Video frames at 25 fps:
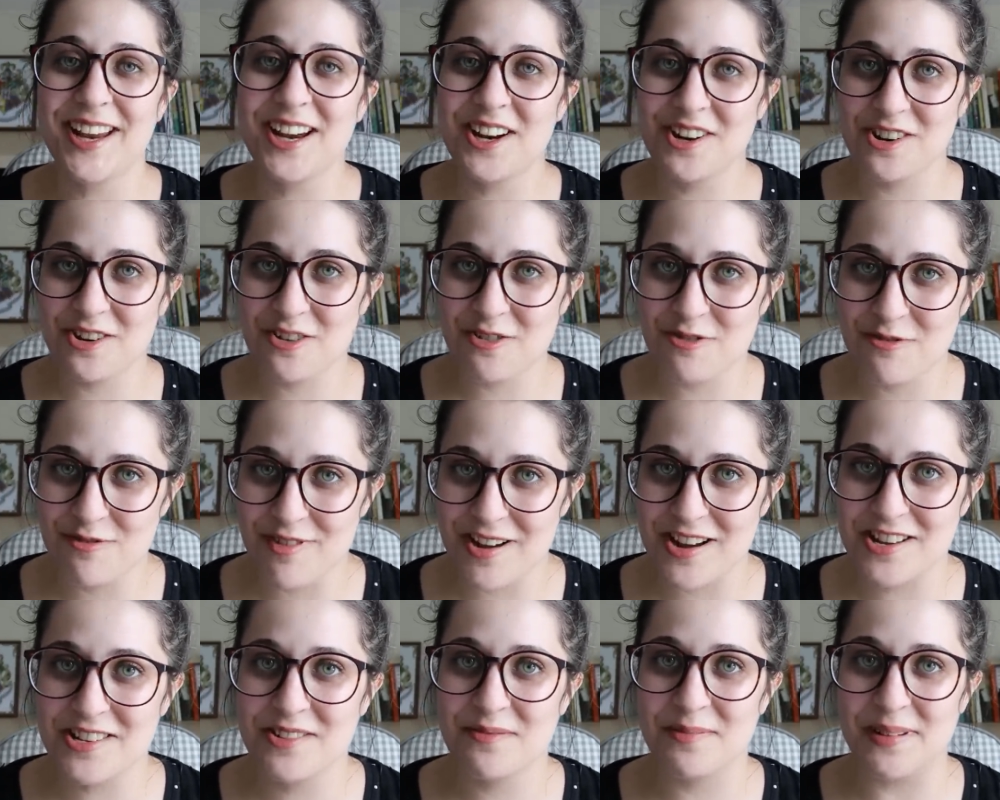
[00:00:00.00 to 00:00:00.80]

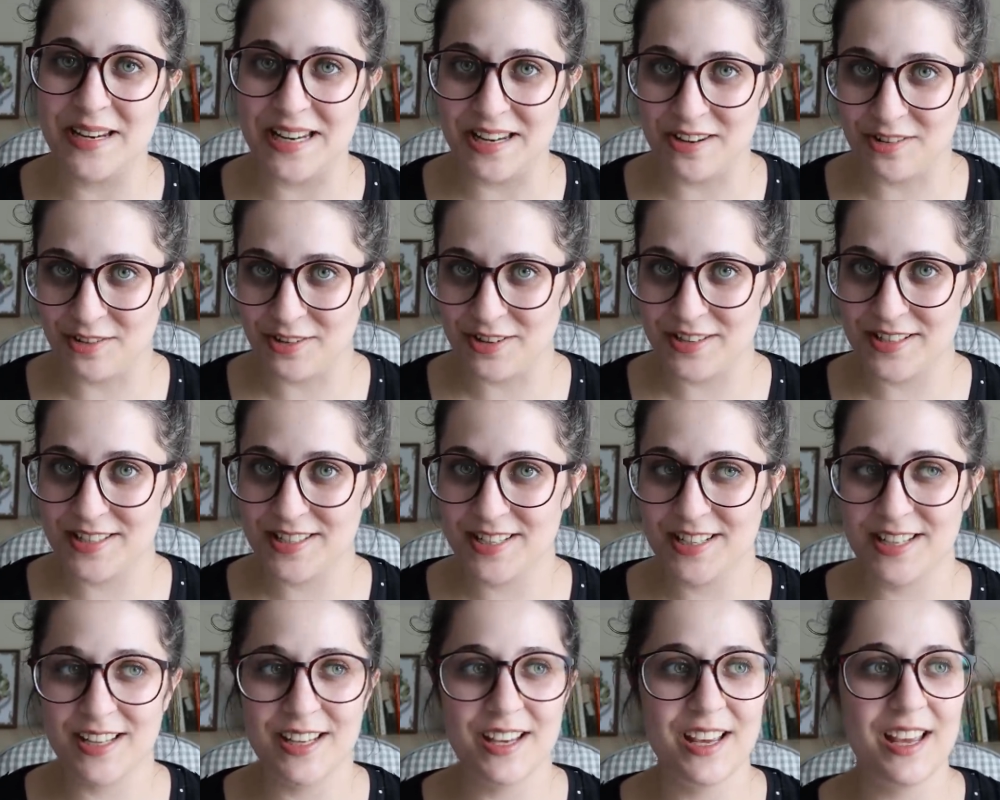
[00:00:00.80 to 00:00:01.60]
incredibly
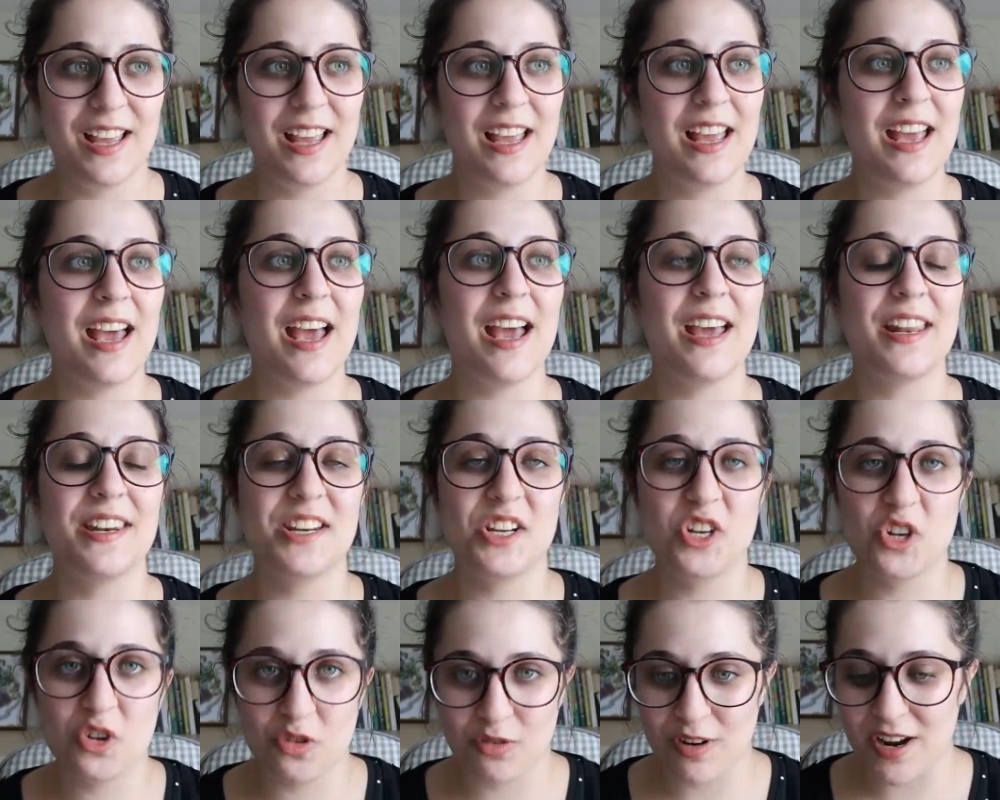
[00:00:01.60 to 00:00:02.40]
noisy and
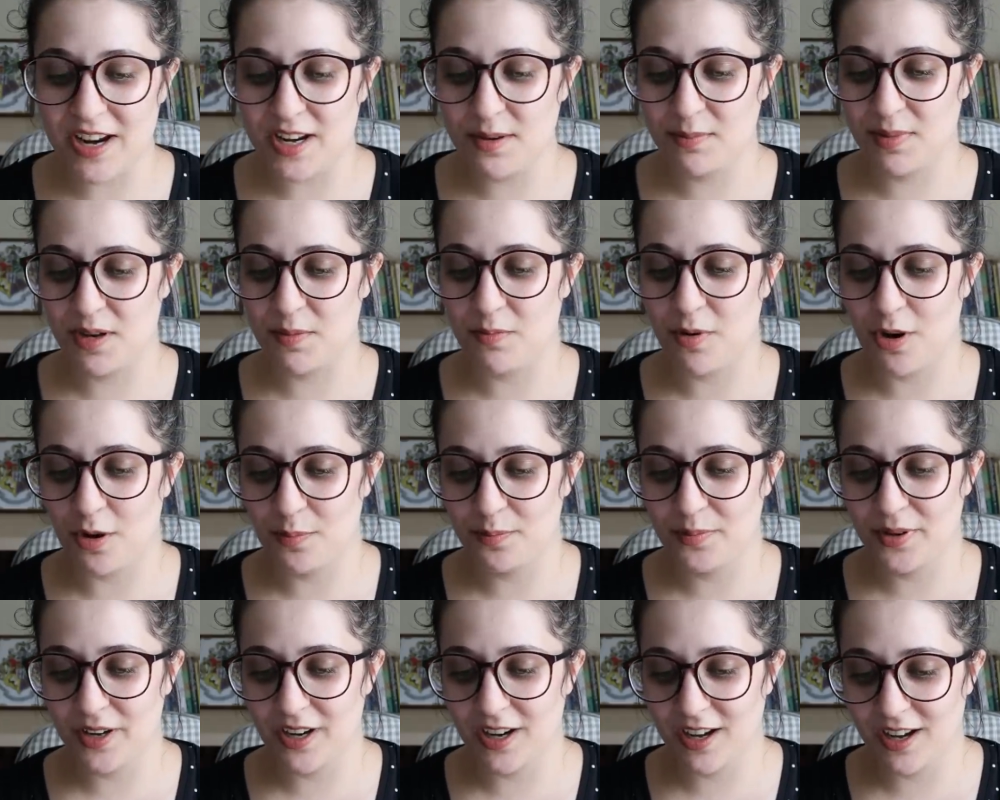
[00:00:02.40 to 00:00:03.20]
incredibly
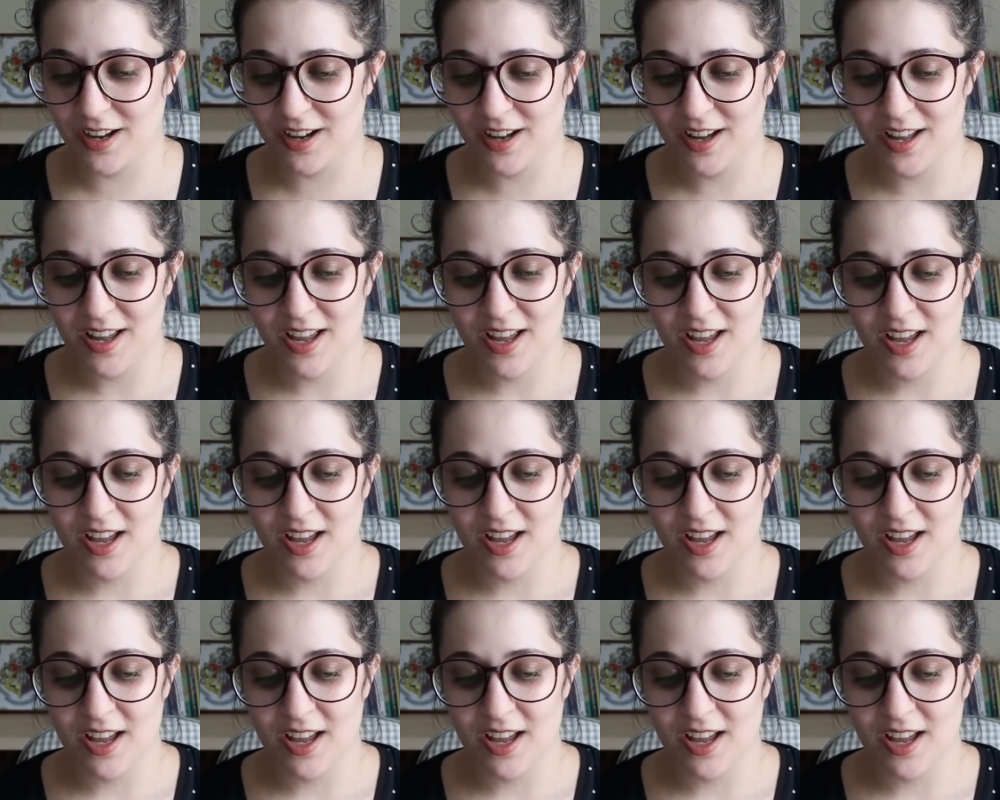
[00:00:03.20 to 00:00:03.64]
popular